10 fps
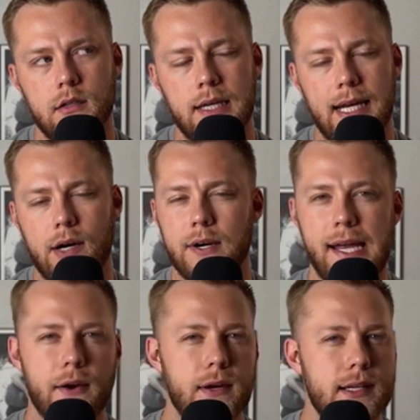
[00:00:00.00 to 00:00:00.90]
our
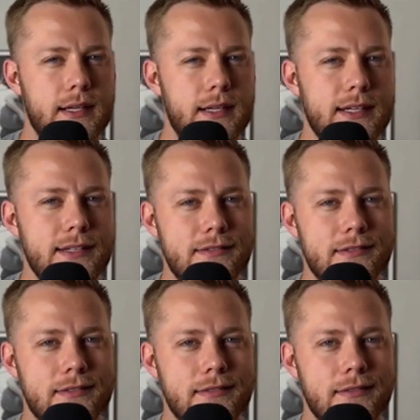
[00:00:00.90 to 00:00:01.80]
area
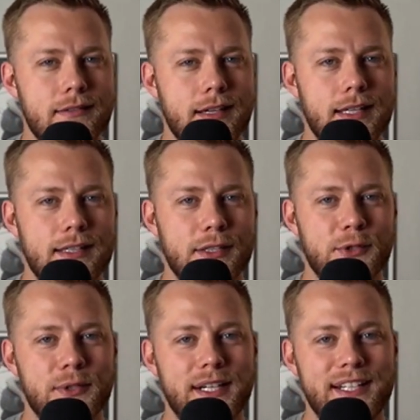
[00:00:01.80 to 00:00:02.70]
needs and then
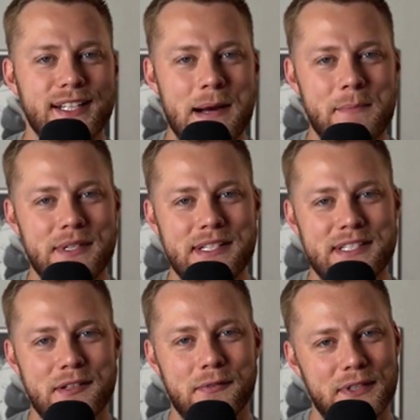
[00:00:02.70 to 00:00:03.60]
creating companies
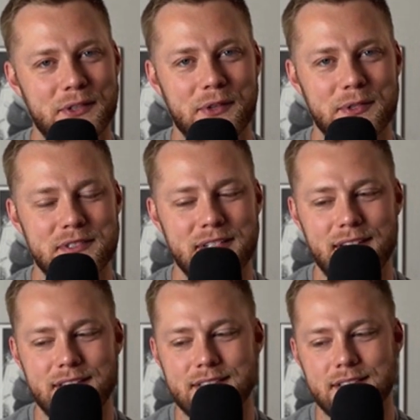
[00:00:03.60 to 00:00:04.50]
to fill those
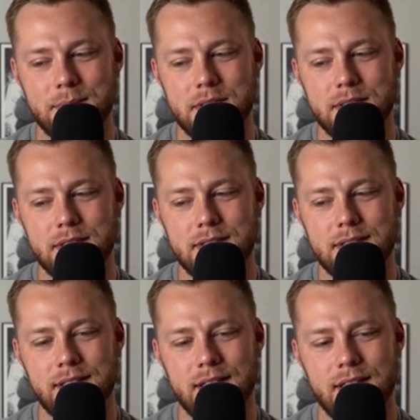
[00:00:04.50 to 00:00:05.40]
needs, which is
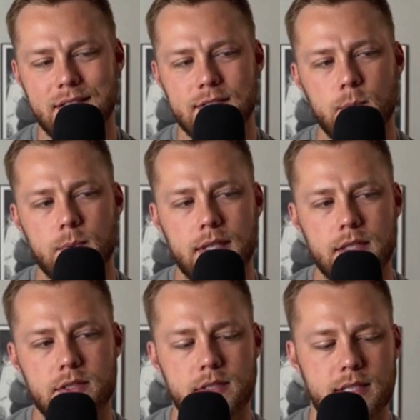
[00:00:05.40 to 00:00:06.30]
super
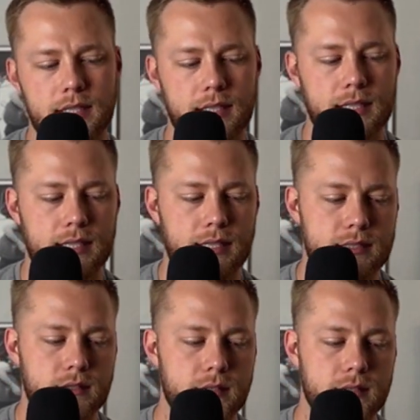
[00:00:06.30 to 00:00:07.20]
interesting. And it's
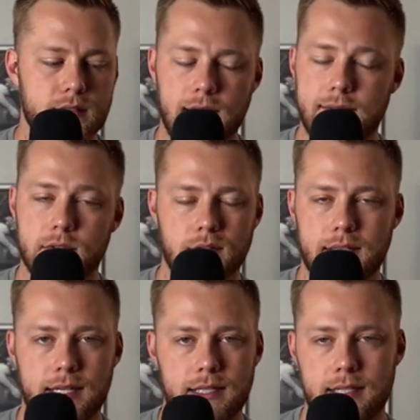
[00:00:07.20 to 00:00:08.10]
on a level
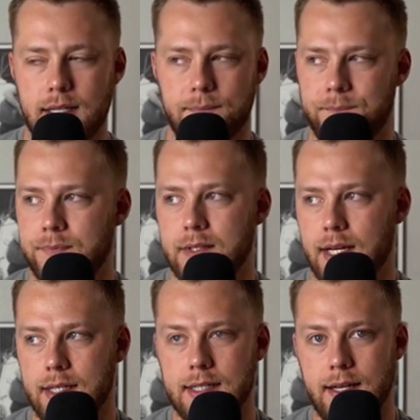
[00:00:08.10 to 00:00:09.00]
that
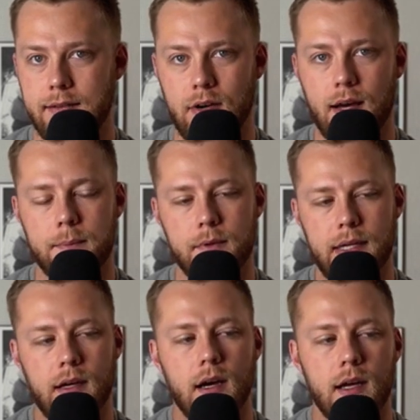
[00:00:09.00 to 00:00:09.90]
I could never operate
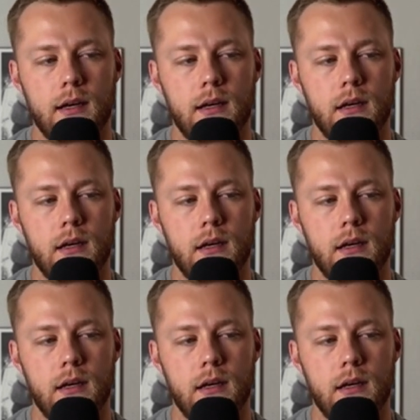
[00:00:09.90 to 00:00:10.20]
on.